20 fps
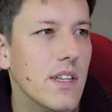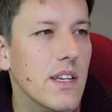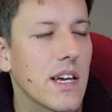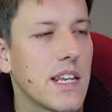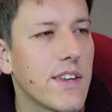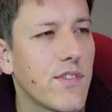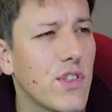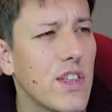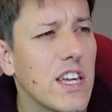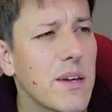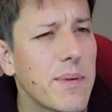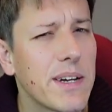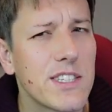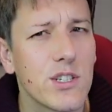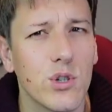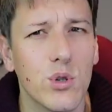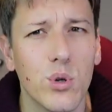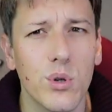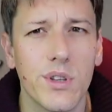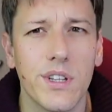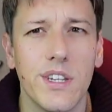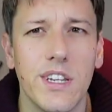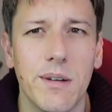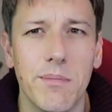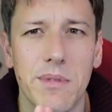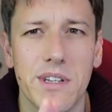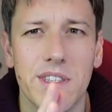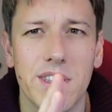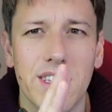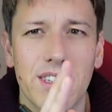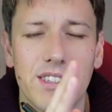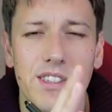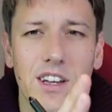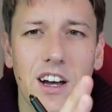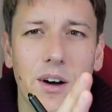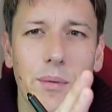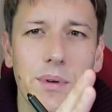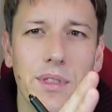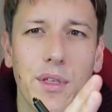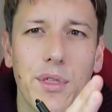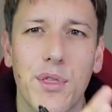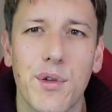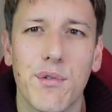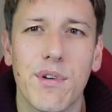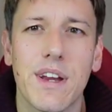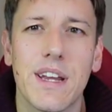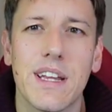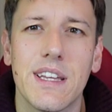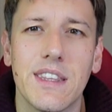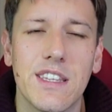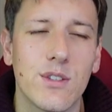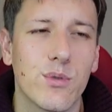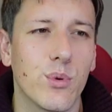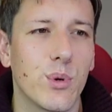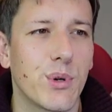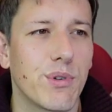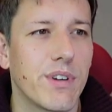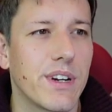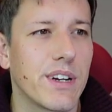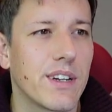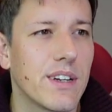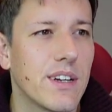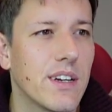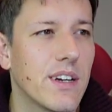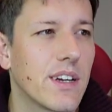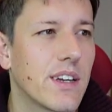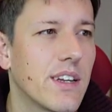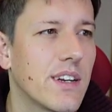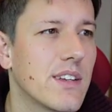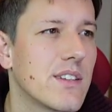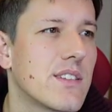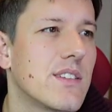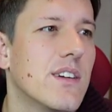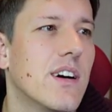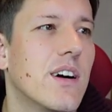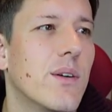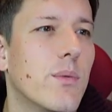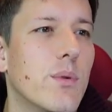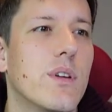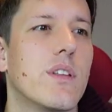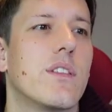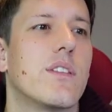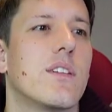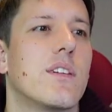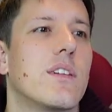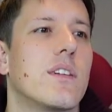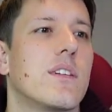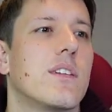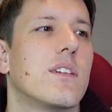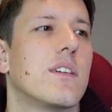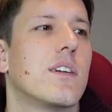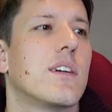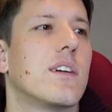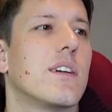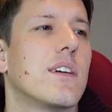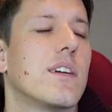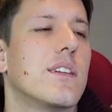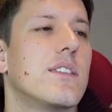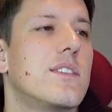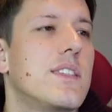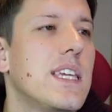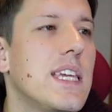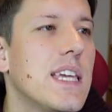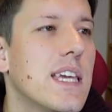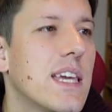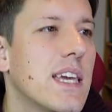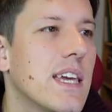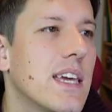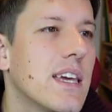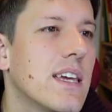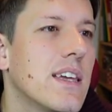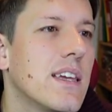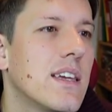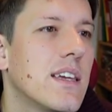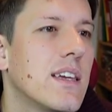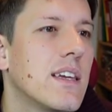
And if you think about it, all the numbers that start with a 3 in this ordering are going to start with D here.